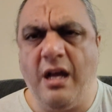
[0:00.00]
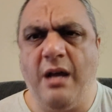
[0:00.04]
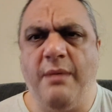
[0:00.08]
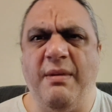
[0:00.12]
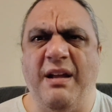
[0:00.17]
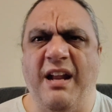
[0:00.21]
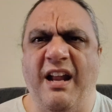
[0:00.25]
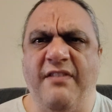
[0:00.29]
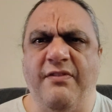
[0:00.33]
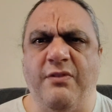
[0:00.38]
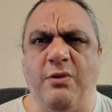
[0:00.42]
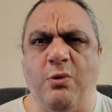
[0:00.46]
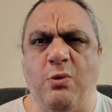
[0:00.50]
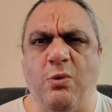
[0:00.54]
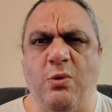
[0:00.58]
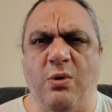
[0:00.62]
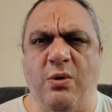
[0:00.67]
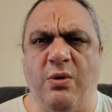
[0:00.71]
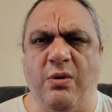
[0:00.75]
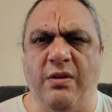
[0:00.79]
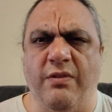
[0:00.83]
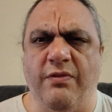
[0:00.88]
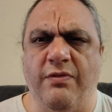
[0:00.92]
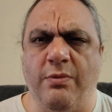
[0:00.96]
I'm going to have to
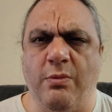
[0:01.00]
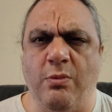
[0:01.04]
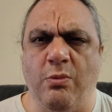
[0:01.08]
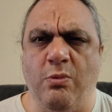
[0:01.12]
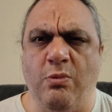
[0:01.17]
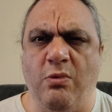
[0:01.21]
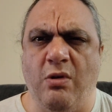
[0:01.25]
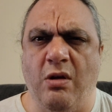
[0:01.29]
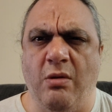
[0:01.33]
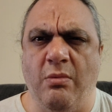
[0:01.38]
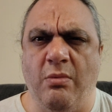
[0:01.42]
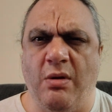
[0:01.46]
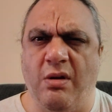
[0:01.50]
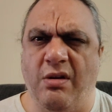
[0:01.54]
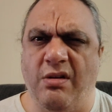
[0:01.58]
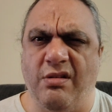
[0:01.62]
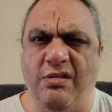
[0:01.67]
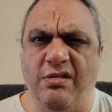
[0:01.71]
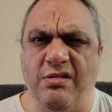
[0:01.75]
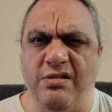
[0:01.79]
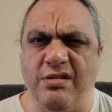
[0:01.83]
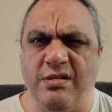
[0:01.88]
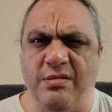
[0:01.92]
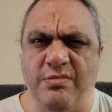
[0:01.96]
order it from
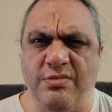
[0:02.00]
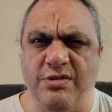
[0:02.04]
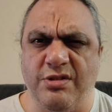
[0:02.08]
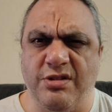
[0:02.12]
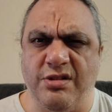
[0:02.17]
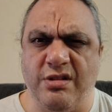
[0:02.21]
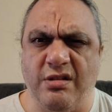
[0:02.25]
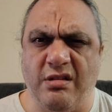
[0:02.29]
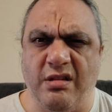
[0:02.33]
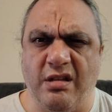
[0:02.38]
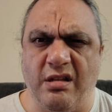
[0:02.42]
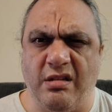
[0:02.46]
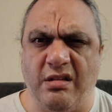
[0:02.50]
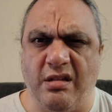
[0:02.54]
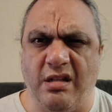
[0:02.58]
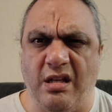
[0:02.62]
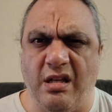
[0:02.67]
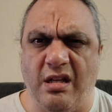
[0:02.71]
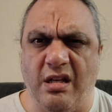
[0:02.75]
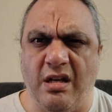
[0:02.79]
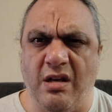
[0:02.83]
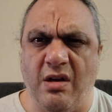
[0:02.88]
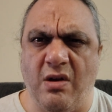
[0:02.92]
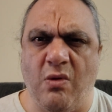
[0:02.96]
Walmart or some shit like
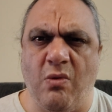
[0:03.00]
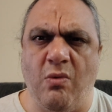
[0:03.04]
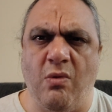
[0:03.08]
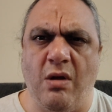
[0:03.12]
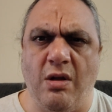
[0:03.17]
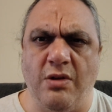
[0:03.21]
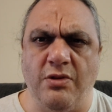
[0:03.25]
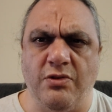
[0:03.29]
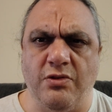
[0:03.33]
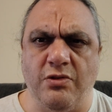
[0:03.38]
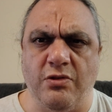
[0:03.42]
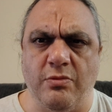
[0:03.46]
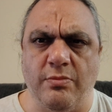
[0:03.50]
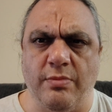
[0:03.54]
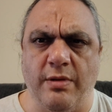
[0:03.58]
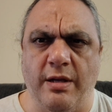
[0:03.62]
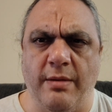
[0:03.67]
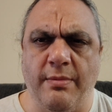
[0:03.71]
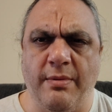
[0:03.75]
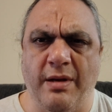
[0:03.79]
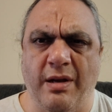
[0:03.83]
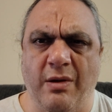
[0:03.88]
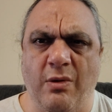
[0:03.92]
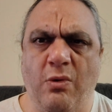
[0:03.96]
that. I don't want to,
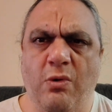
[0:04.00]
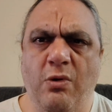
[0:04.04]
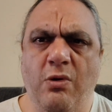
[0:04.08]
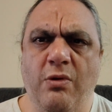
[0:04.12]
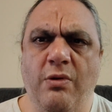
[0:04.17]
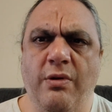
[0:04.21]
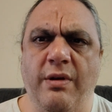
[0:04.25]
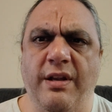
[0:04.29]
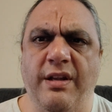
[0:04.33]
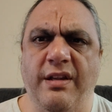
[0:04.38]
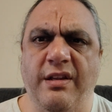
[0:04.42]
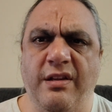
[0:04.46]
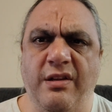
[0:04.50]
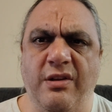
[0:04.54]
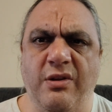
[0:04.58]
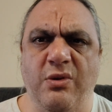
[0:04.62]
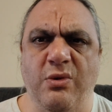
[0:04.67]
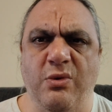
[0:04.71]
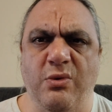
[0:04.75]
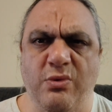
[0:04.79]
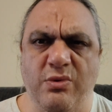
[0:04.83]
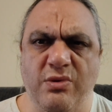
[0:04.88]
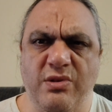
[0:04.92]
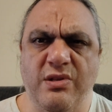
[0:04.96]
but I'm going to order it
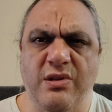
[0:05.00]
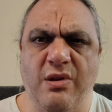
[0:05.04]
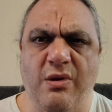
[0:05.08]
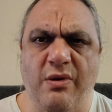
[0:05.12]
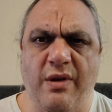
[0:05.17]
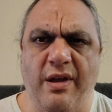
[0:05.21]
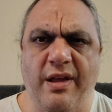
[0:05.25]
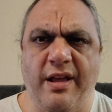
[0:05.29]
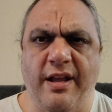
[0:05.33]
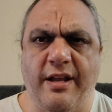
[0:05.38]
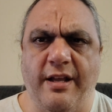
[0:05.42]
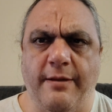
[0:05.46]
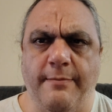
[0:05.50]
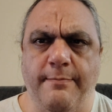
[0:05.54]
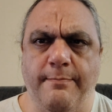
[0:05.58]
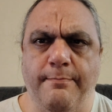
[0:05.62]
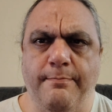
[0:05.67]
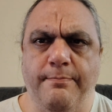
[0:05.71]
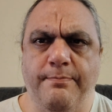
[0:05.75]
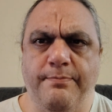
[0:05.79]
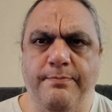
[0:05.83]
new so I can